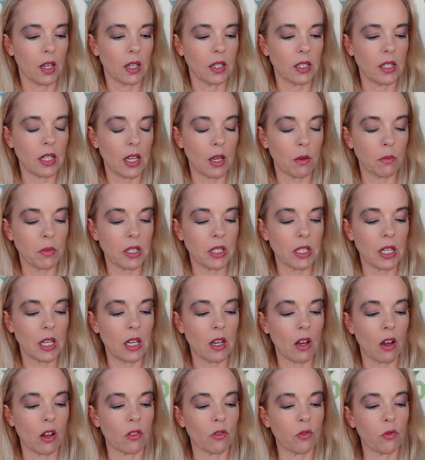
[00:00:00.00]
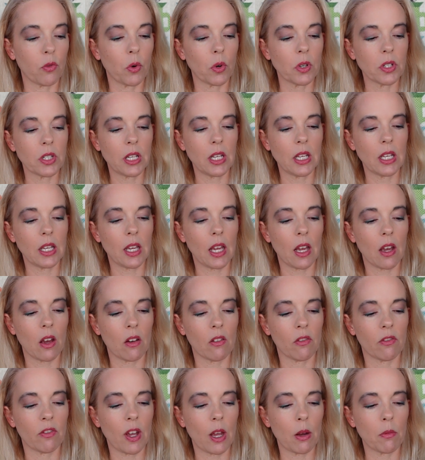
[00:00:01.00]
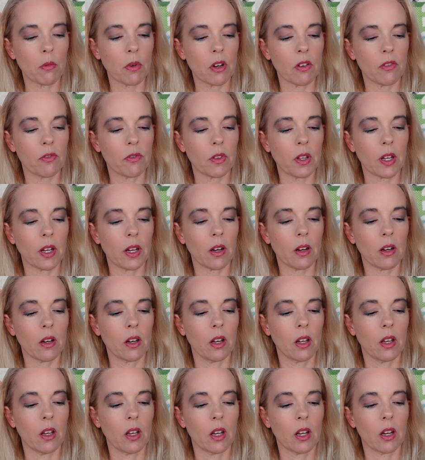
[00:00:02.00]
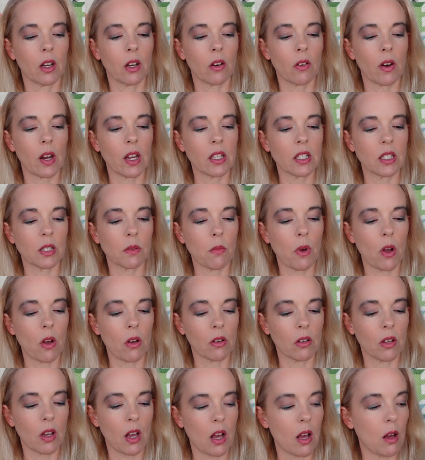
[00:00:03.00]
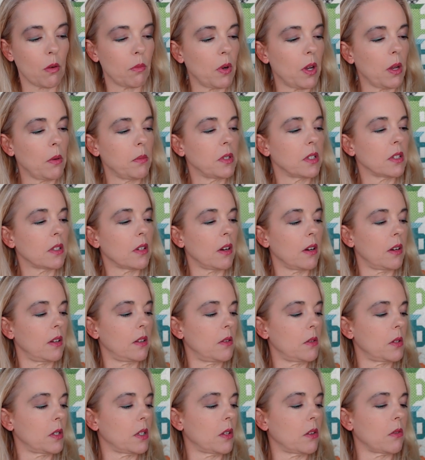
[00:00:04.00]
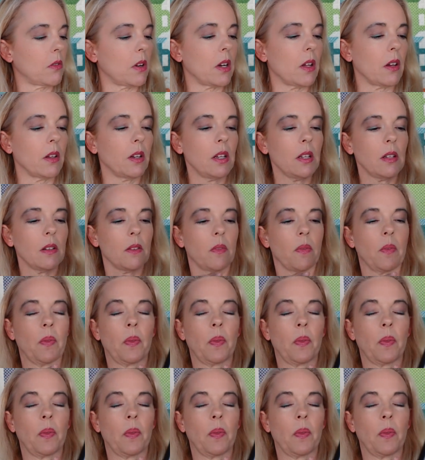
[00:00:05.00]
DMC on 14 count fabric flare, gray small cobwebs. Sorry, there's a thread on it.